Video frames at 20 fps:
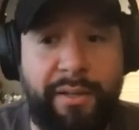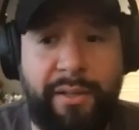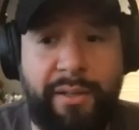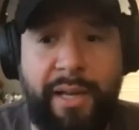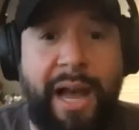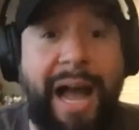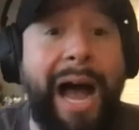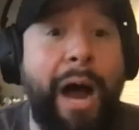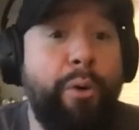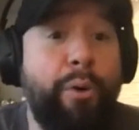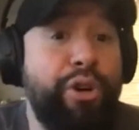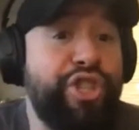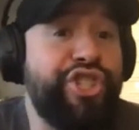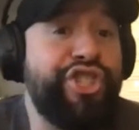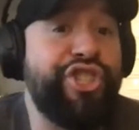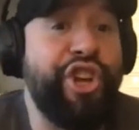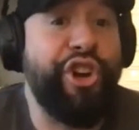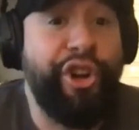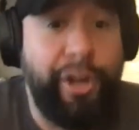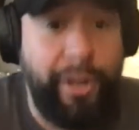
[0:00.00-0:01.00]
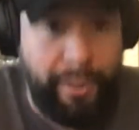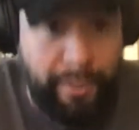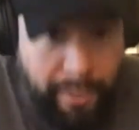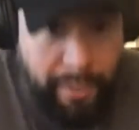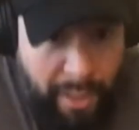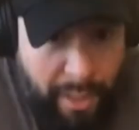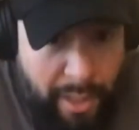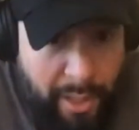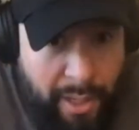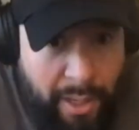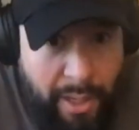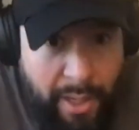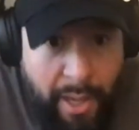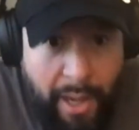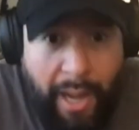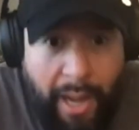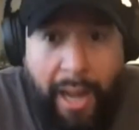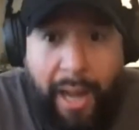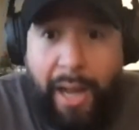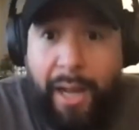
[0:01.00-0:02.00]
Howard Stern.
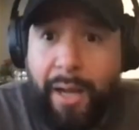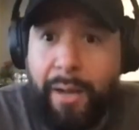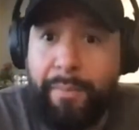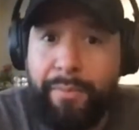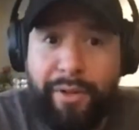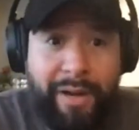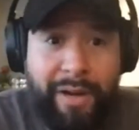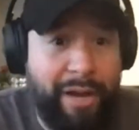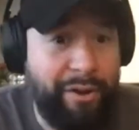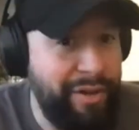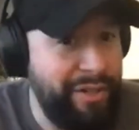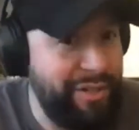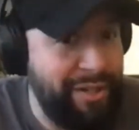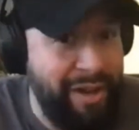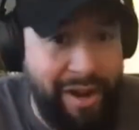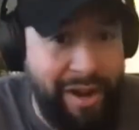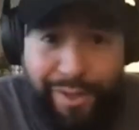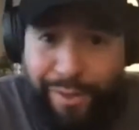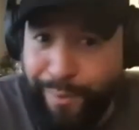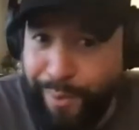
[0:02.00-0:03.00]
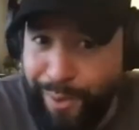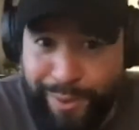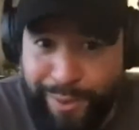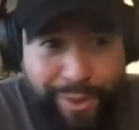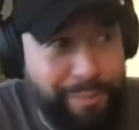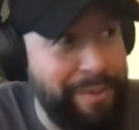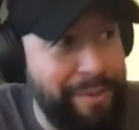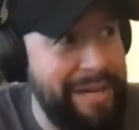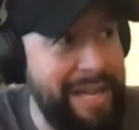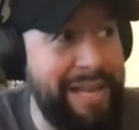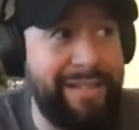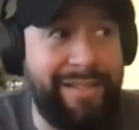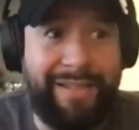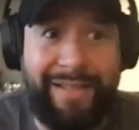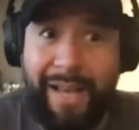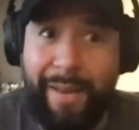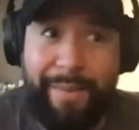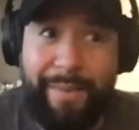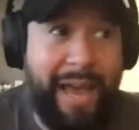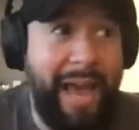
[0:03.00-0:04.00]
I know he's controversial, but
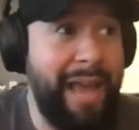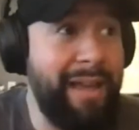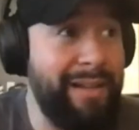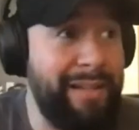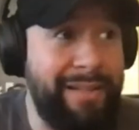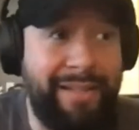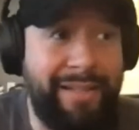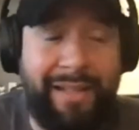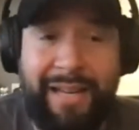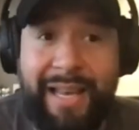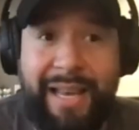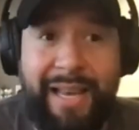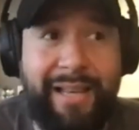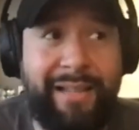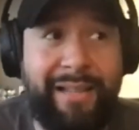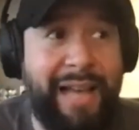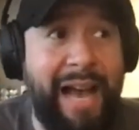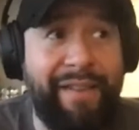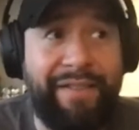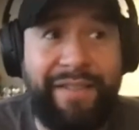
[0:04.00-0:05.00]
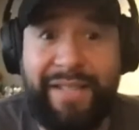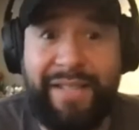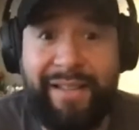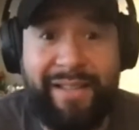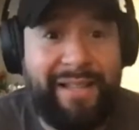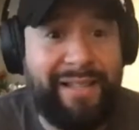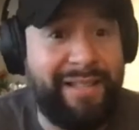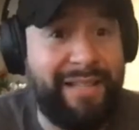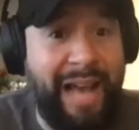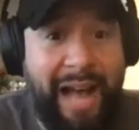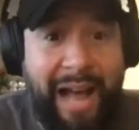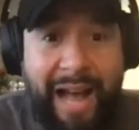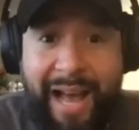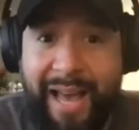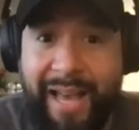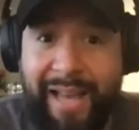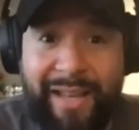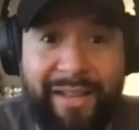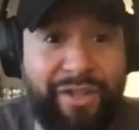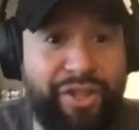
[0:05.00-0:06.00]
hey, listen, I've seen this
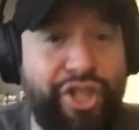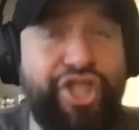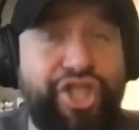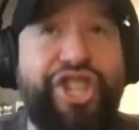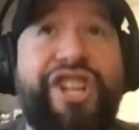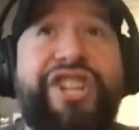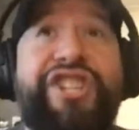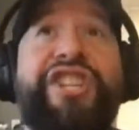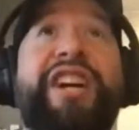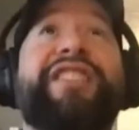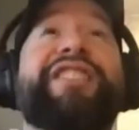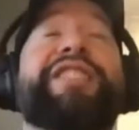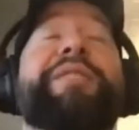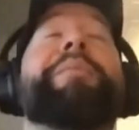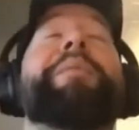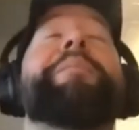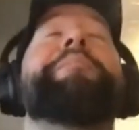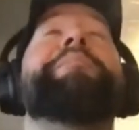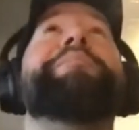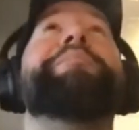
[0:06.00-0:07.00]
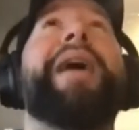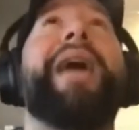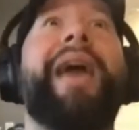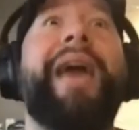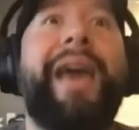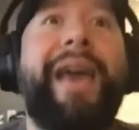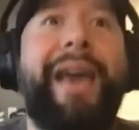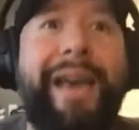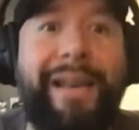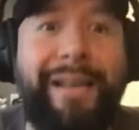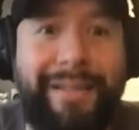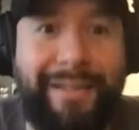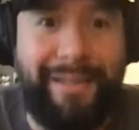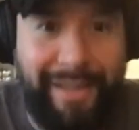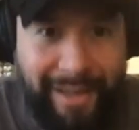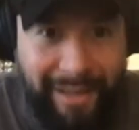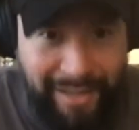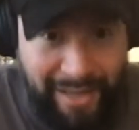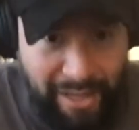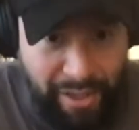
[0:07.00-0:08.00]
guy just conduct some
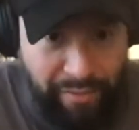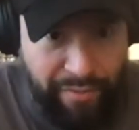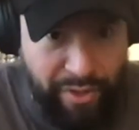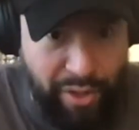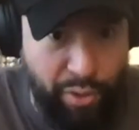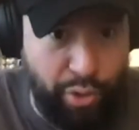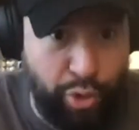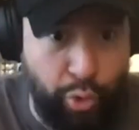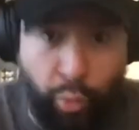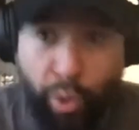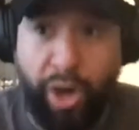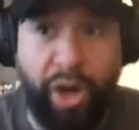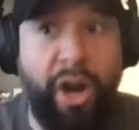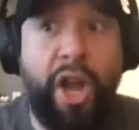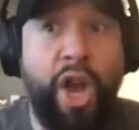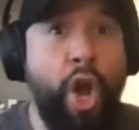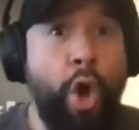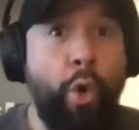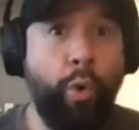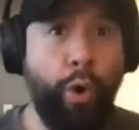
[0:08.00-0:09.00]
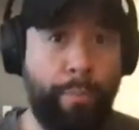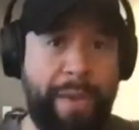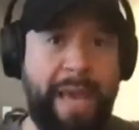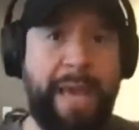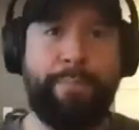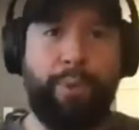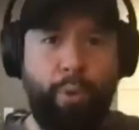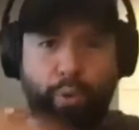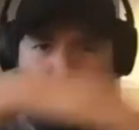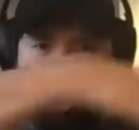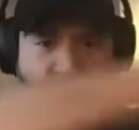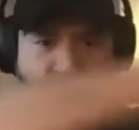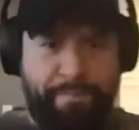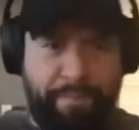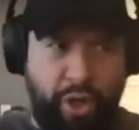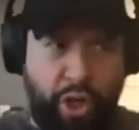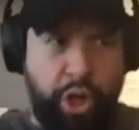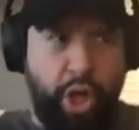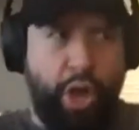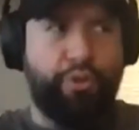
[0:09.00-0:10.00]
amazing interviews where people will just
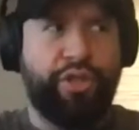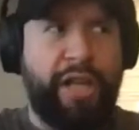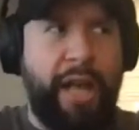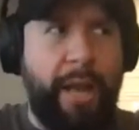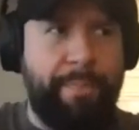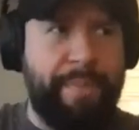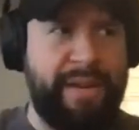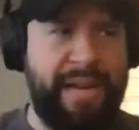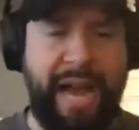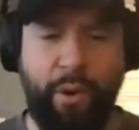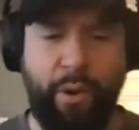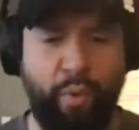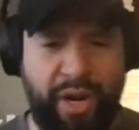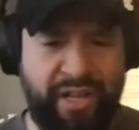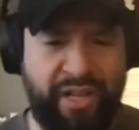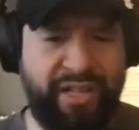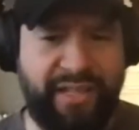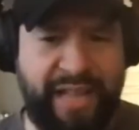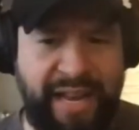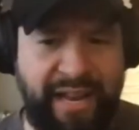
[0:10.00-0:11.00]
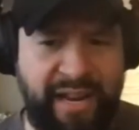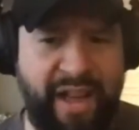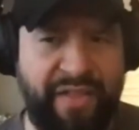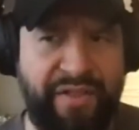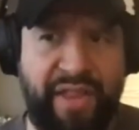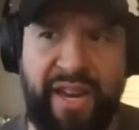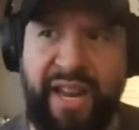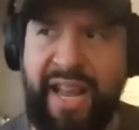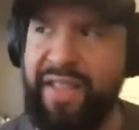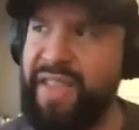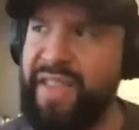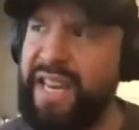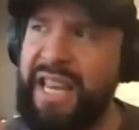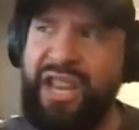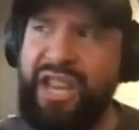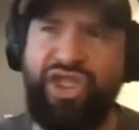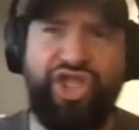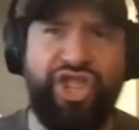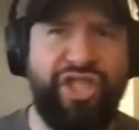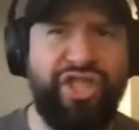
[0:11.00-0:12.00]
close up and not want to say nothing. And then
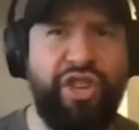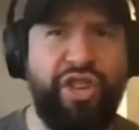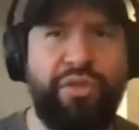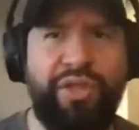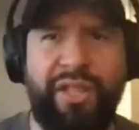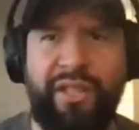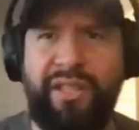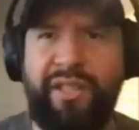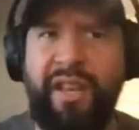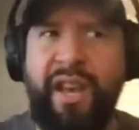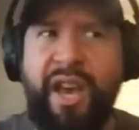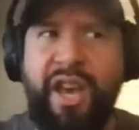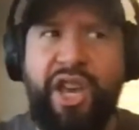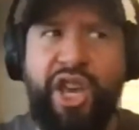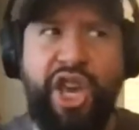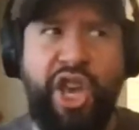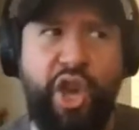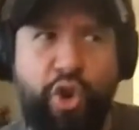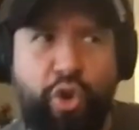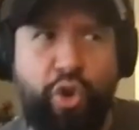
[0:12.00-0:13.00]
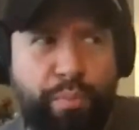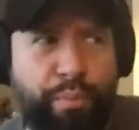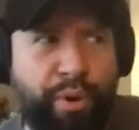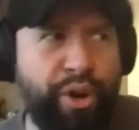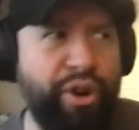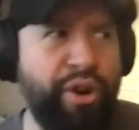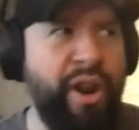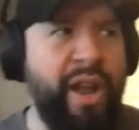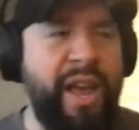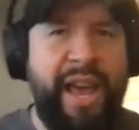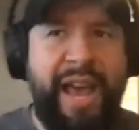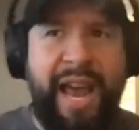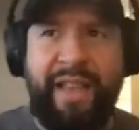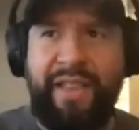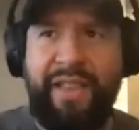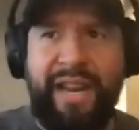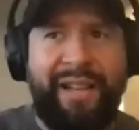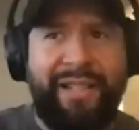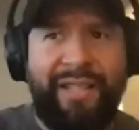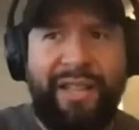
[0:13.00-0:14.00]
he just uses humor. And
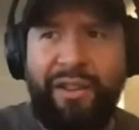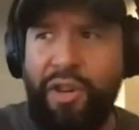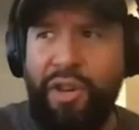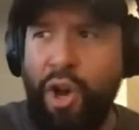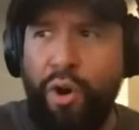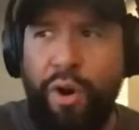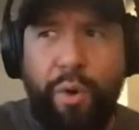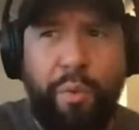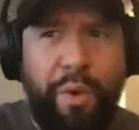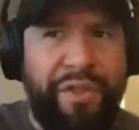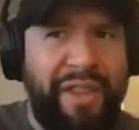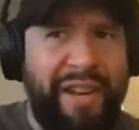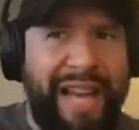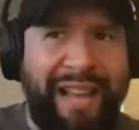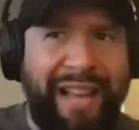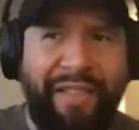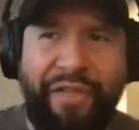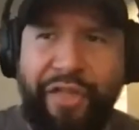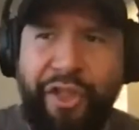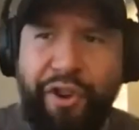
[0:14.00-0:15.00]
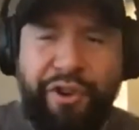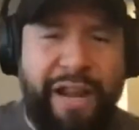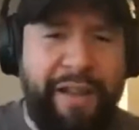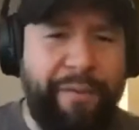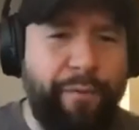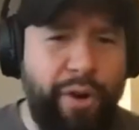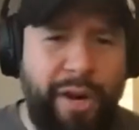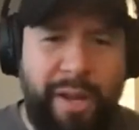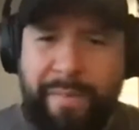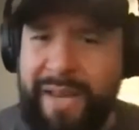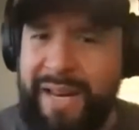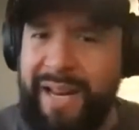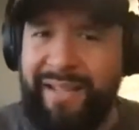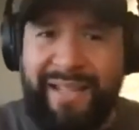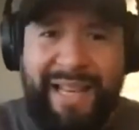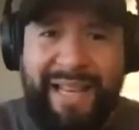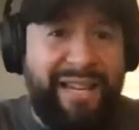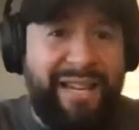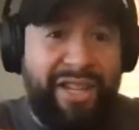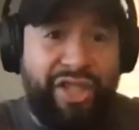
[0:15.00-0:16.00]
the next thing you know, within like 30, 40
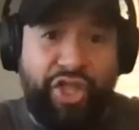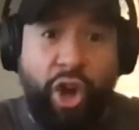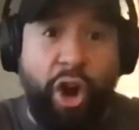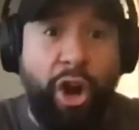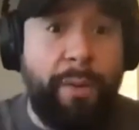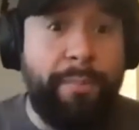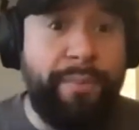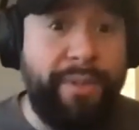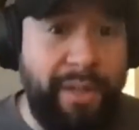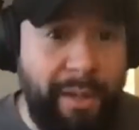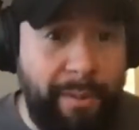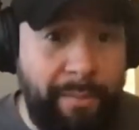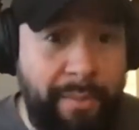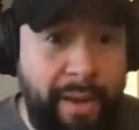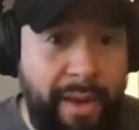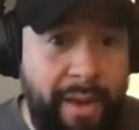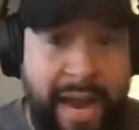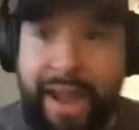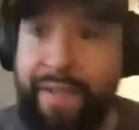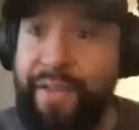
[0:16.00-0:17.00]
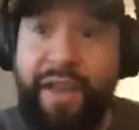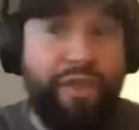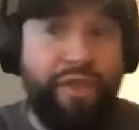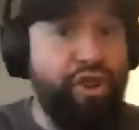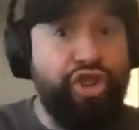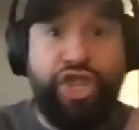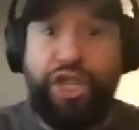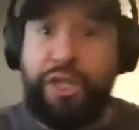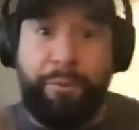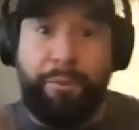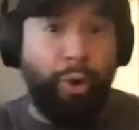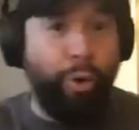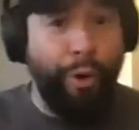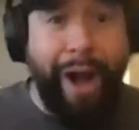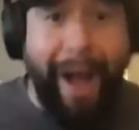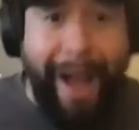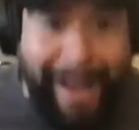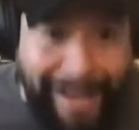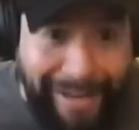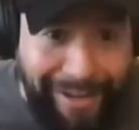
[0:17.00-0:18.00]
minutes, he disarms them. And then they're just
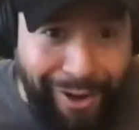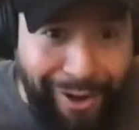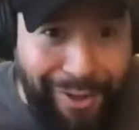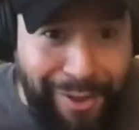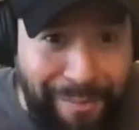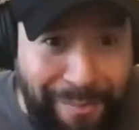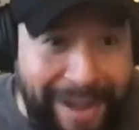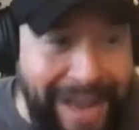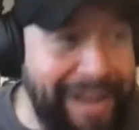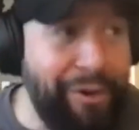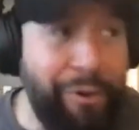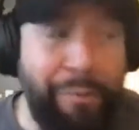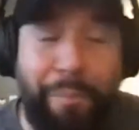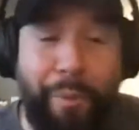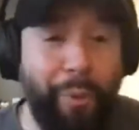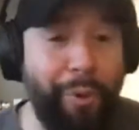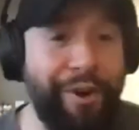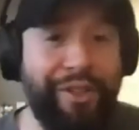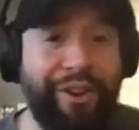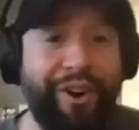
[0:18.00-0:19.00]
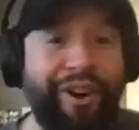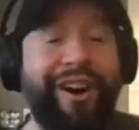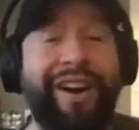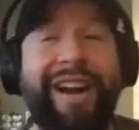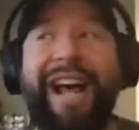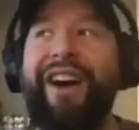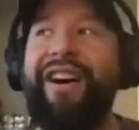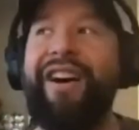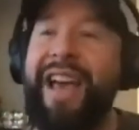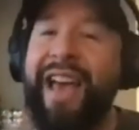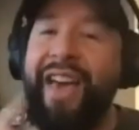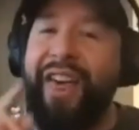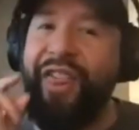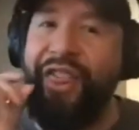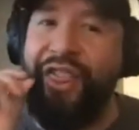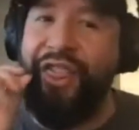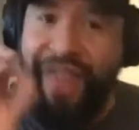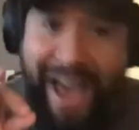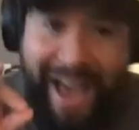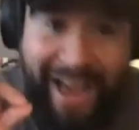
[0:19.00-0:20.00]
crying on the mic or pouring their heart out.
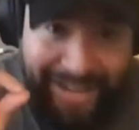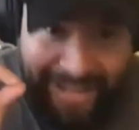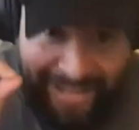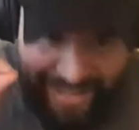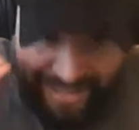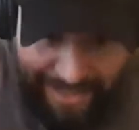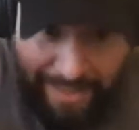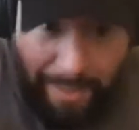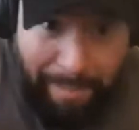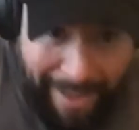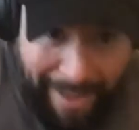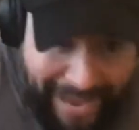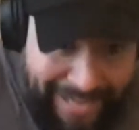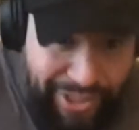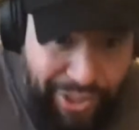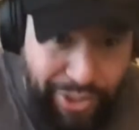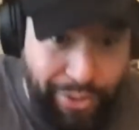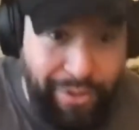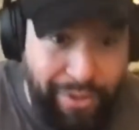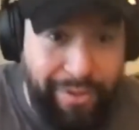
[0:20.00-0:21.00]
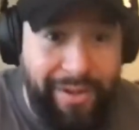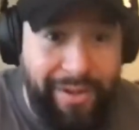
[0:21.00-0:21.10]
That is a master